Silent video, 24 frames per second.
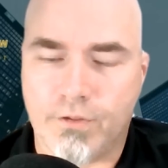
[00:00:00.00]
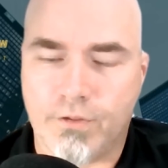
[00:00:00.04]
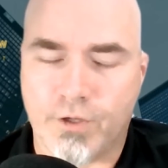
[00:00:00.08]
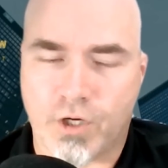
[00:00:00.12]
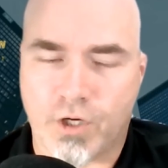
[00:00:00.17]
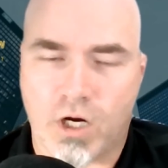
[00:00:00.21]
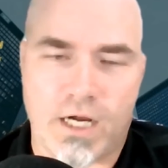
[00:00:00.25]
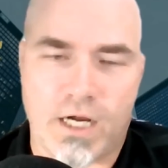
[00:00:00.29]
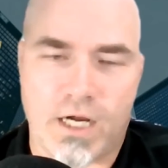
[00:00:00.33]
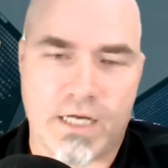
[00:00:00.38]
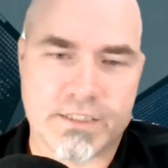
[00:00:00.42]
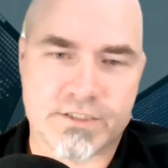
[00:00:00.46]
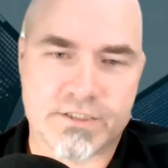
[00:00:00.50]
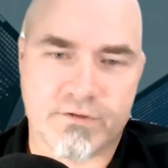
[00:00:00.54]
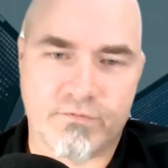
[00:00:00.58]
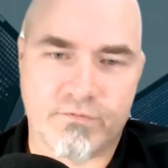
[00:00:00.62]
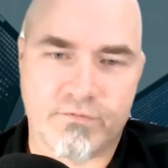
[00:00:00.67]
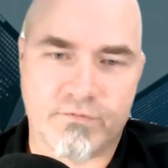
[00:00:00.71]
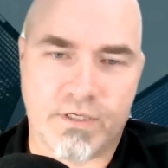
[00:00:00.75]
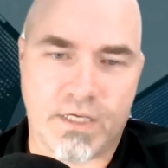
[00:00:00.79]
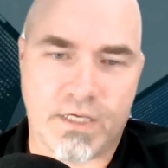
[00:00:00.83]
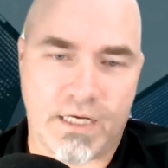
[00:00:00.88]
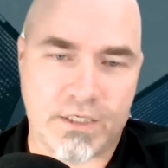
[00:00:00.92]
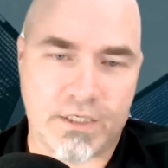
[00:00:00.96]
The cost
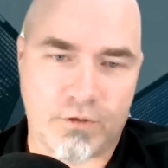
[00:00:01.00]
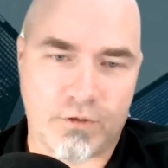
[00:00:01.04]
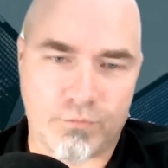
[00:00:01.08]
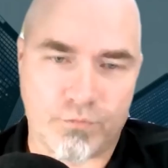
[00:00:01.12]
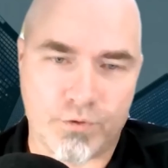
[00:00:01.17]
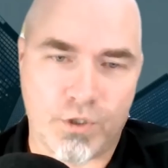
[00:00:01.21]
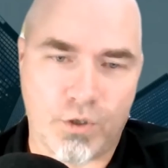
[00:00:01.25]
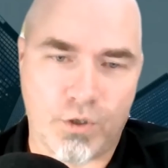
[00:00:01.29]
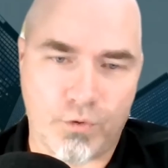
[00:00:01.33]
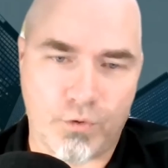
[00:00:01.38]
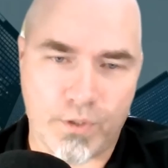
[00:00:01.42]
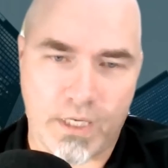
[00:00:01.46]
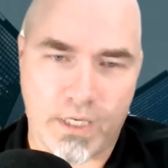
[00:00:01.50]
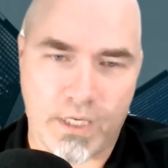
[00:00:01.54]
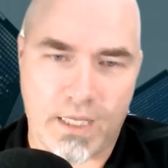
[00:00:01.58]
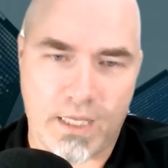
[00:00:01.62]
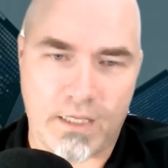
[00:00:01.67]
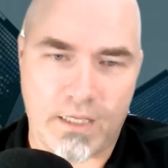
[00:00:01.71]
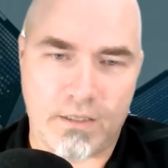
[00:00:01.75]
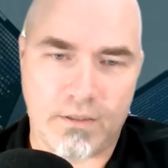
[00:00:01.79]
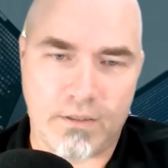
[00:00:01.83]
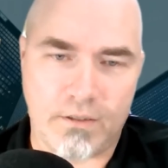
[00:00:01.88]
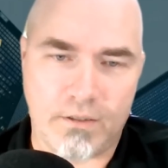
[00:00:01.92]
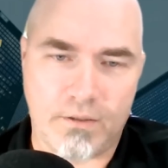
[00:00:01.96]
of it, I don't know
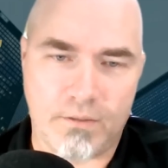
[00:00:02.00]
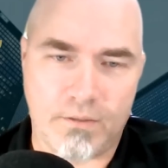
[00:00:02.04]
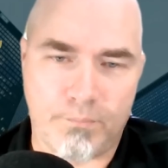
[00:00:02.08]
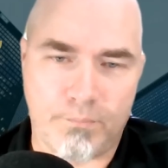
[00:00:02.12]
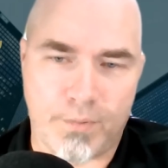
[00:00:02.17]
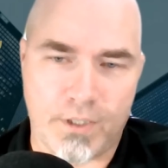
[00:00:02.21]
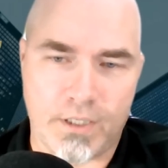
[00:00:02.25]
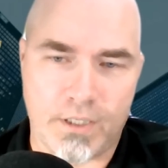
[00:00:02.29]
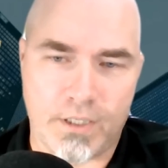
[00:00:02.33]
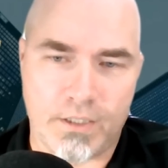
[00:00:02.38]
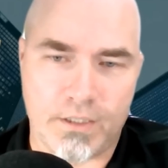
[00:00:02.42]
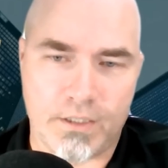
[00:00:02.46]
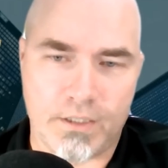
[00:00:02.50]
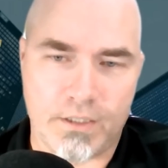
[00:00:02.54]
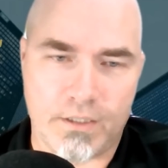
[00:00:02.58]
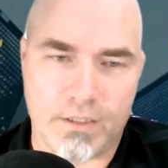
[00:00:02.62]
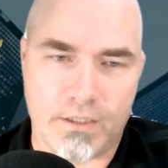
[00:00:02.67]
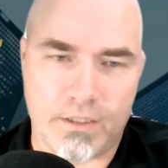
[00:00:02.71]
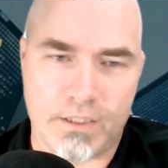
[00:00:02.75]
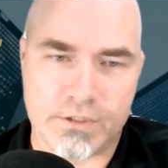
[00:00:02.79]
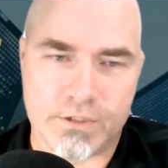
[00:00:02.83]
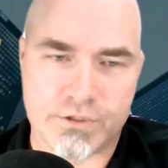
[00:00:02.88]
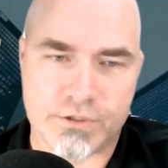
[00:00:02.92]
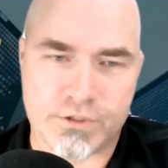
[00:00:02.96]
yet, but
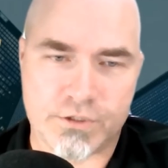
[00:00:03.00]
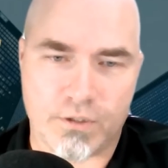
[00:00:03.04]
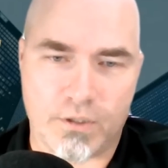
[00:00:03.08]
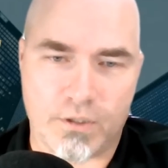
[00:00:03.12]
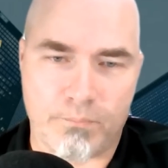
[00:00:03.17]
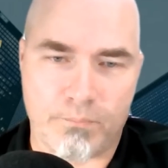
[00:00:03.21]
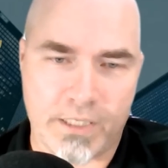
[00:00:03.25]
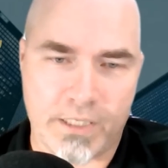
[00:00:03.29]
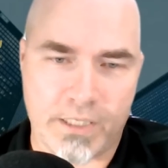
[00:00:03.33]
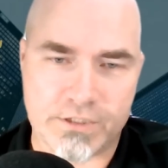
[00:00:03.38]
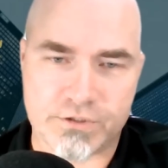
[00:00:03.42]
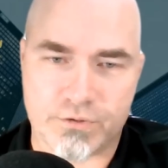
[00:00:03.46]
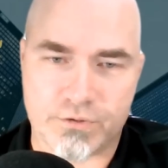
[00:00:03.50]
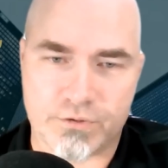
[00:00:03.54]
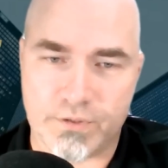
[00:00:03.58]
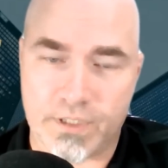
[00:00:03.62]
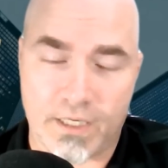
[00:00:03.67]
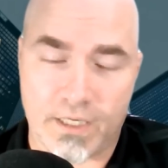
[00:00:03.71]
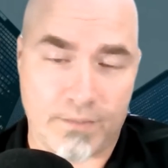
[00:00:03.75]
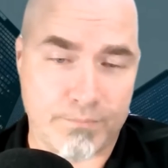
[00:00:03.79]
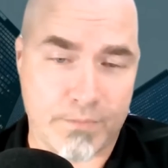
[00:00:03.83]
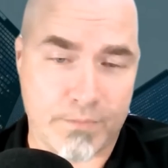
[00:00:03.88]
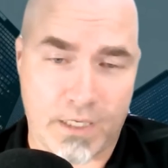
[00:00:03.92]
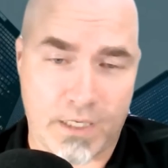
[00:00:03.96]
it's
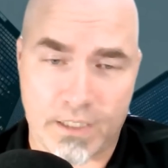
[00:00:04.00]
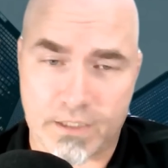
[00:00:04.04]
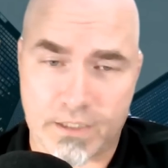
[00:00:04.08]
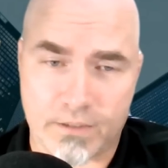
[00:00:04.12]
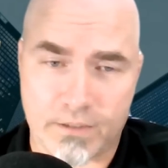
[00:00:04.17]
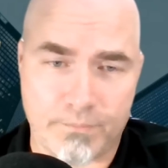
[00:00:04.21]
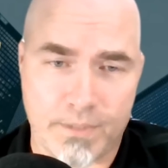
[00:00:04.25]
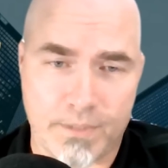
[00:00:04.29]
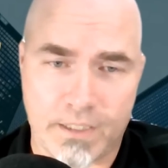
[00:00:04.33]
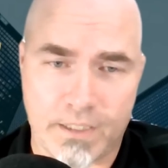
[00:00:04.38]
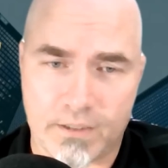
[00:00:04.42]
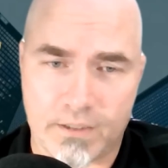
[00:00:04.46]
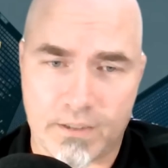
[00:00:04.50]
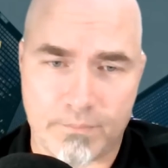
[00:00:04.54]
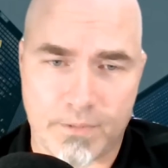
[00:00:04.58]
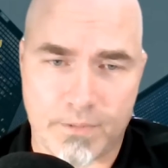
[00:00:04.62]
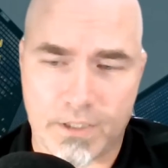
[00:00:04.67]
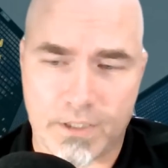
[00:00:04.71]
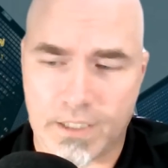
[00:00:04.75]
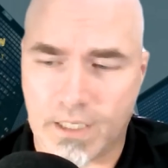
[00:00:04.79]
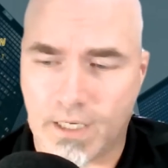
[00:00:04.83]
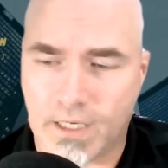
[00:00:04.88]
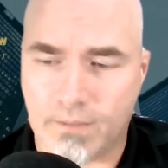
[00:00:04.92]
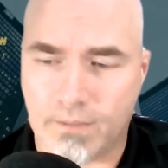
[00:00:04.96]
basically, I'm not going to make any
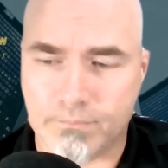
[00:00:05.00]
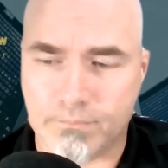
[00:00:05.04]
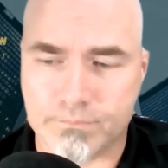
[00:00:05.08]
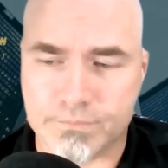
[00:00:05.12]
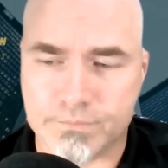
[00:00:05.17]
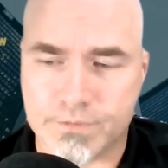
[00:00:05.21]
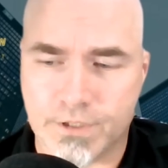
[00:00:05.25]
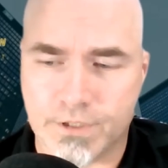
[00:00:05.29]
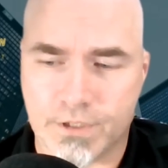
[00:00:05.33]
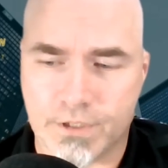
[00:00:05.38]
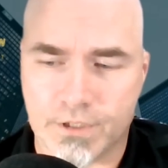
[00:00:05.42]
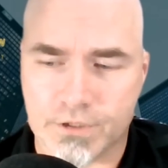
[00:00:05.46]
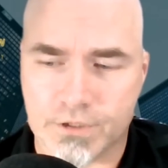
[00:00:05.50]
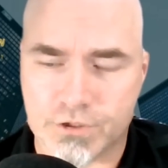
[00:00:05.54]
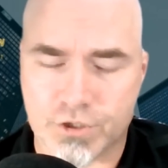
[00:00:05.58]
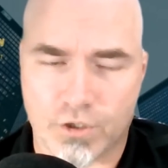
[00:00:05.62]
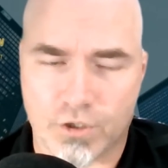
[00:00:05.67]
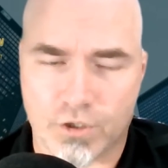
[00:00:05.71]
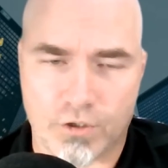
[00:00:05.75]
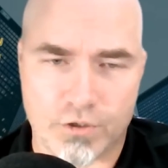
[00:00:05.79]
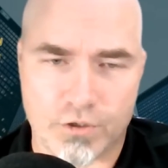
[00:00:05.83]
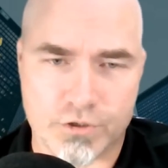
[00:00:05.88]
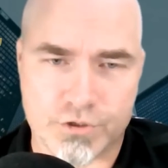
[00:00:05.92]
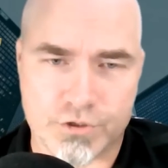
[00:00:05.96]
money. I'm going to
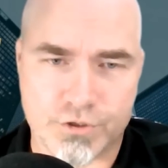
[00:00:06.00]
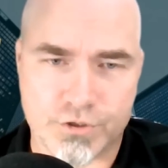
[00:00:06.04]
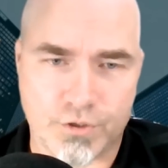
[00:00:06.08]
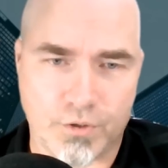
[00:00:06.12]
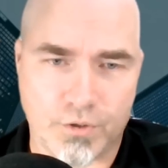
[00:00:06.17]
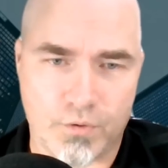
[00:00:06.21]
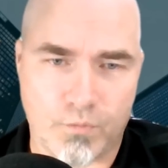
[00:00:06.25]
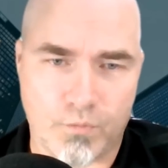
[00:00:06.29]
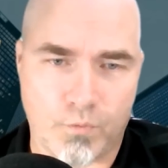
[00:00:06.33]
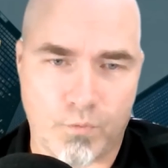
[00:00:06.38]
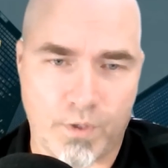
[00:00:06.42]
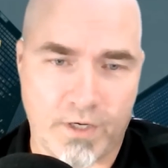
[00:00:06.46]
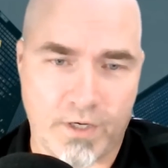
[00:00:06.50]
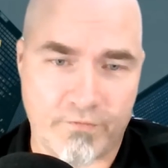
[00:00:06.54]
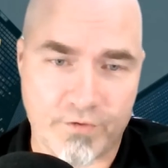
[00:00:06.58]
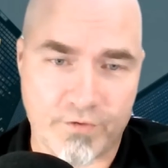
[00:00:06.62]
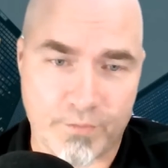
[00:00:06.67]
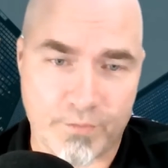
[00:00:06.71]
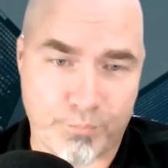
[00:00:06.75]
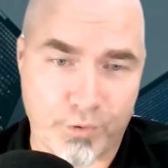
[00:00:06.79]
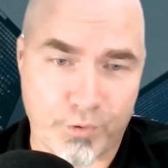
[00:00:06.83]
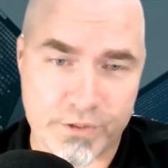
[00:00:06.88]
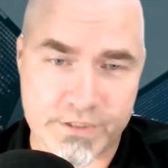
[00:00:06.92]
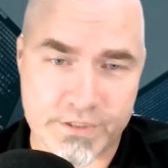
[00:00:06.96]
charge whatever
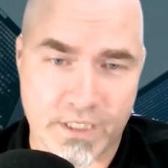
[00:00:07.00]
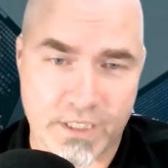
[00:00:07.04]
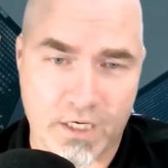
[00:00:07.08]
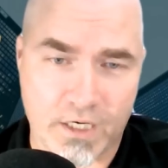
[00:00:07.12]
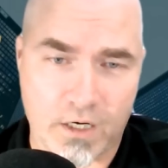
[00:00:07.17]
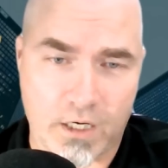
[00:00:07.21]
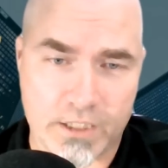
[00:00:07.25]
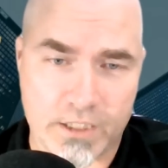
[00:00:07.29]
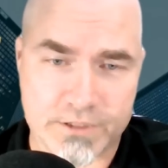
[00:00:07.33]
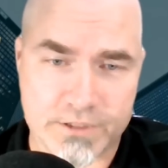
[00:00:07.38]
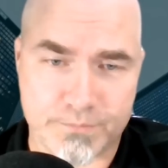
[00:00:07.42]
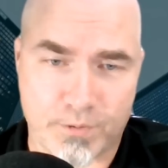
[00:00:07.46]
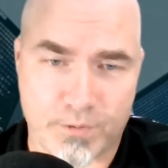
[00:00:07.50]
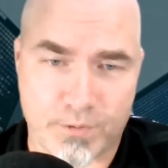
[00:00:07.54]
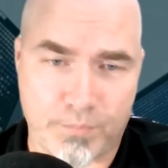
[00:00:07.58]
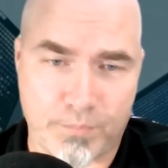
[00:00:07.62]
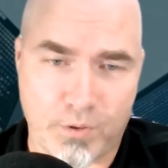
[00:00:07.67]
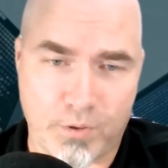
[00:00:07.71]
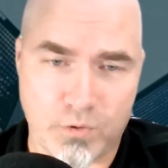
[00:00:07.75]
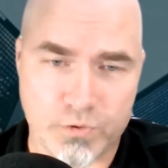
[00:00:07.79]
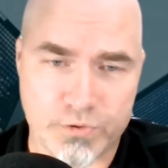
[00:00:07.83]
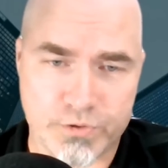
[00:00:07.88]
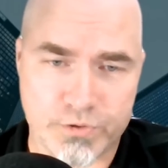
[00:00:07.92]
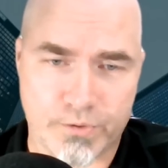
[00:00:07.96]
the printing cost per
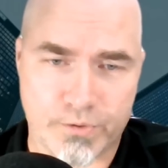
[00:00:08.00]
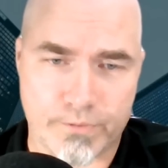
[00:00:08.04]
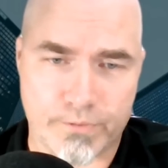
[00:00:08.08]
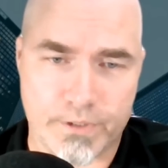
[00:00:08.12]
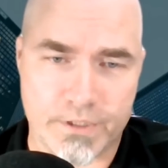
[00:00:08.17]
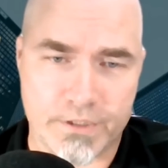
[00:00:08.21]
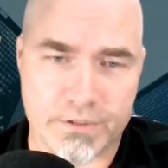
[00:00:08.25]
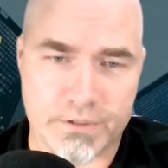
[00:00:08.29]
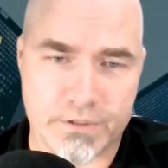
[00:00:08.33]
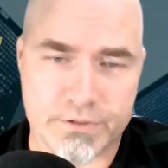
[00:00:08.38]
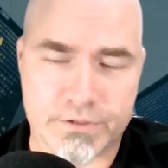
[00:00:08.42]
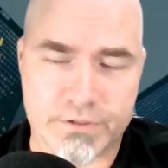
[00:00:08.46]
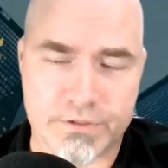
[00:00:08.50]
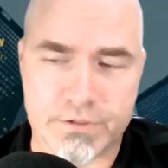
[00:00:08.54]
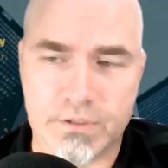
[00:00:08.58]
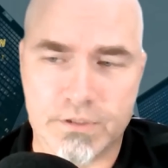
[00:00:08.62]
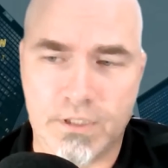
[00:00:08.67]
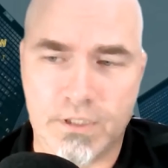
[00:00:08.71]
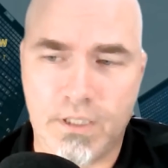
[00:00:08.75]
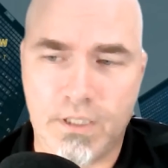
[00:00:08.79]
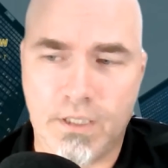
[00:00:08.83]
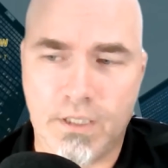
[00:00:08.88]
poster is.